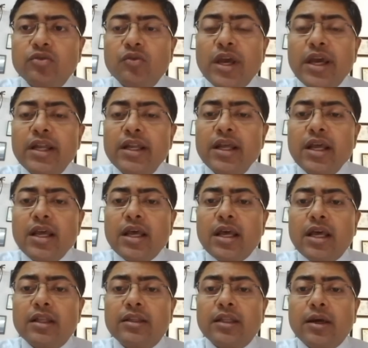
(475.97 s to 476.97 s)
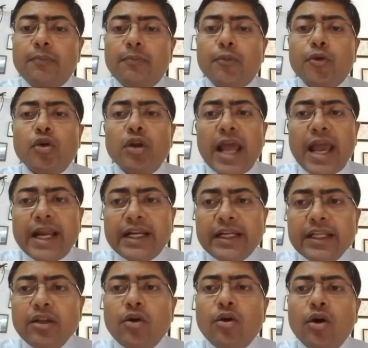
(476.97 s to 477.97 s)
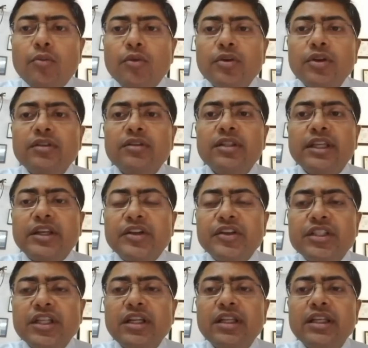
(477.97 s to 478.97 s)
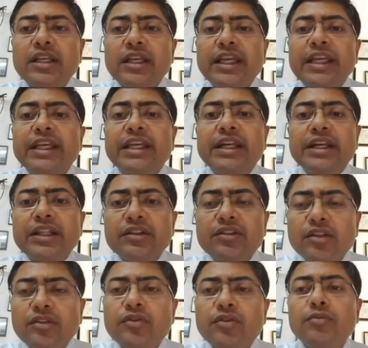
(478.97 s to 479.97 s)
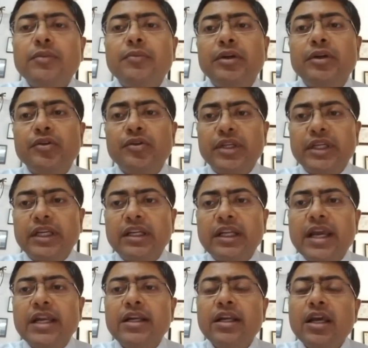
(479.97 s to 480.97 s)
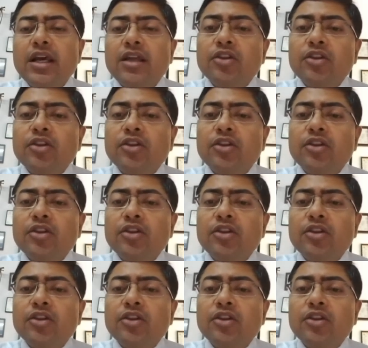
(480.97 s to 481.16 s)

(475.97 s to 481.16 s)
where the prolactin hormone secretion increases from the pituitary gland.